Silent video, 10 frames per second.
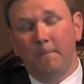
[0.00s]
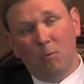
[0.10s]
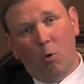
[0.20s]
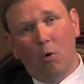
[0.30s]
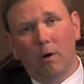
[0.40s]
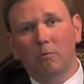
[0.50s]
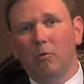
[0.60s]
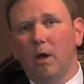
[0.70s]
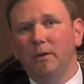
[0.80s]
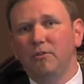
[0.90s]
or
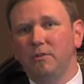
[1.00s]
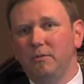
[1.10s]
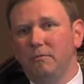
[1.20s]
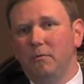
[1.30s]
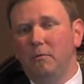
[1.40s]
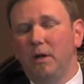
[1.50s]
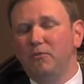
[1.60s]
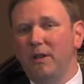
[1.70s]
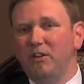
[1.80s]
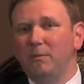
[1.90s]
run
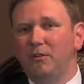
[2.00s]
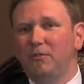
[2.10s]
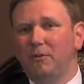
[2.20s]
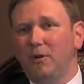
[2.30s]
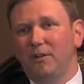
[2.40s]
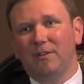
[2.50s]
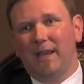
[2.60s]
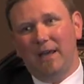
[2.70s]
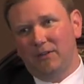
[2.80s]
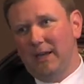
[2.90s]
transmission across the
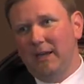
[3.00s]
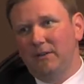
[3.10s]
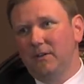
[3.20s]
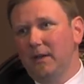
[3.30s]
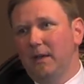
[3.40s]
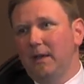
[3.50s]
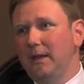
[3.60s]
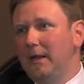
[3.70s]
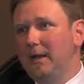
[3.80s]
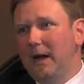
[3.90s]
Cascades.
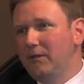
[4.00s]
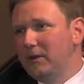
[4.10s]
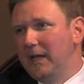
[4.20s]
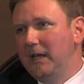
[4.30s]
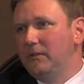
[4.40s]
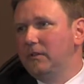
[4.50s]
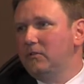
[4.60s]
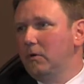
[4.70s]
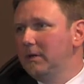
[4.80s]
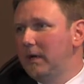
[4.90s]
In either case,
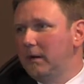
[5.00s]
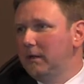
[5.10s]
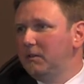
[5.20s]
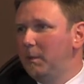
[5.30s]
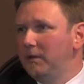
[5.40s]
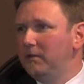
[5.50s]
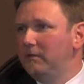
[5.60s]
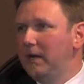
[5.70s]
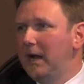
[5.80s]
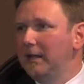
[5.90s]
extraordinarily expensive
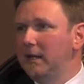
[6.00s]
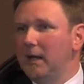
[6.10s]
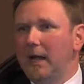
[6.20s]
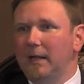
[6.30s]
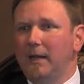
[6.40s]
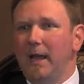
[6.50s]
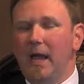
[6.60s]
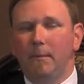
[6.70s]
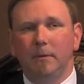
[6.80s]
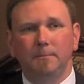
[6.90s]
and highly unlikely to
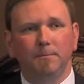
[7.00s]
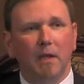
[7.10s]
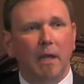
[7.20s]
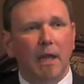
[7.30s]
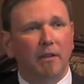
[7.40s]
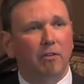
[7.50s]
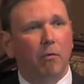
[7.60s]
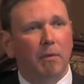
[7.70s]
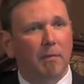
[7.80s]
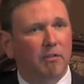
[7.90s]
happen. And so
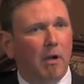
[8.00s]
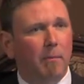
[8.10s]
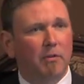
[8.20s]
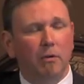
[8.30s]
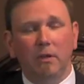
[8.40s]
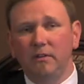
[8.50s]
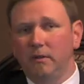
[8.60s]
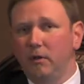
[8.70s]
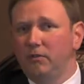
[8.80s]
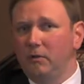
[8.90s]
we miss opportunities.
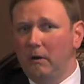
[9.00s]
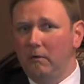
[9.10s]
And those two I